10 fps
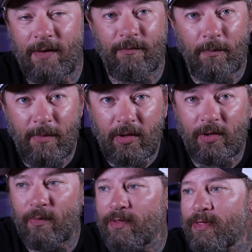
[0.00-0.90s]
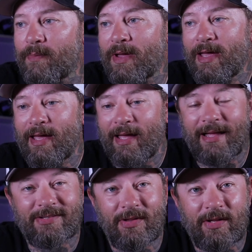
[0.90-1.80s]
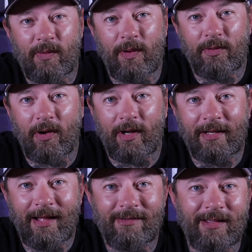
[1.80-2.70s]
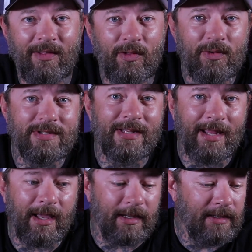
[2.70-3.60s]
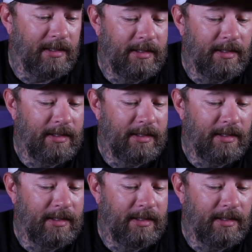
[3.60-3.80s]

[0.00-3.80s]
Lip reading: I'm familiar with them. And so that's why we're talking Down South Lures today.